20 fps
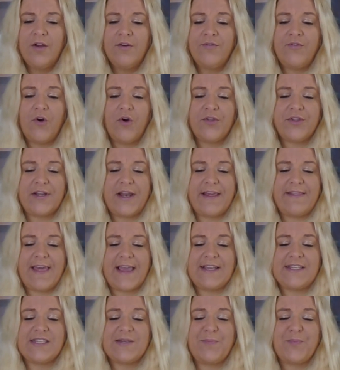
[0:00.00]
Fourthly,
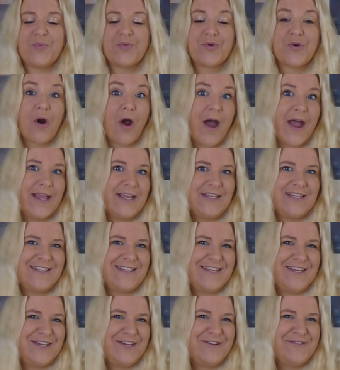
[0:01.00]
they surprise
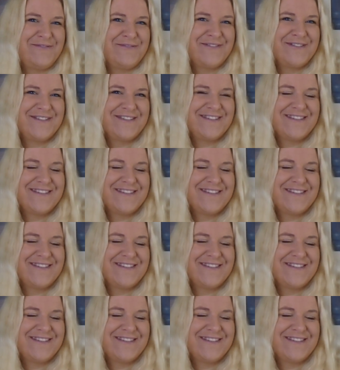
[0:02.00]
you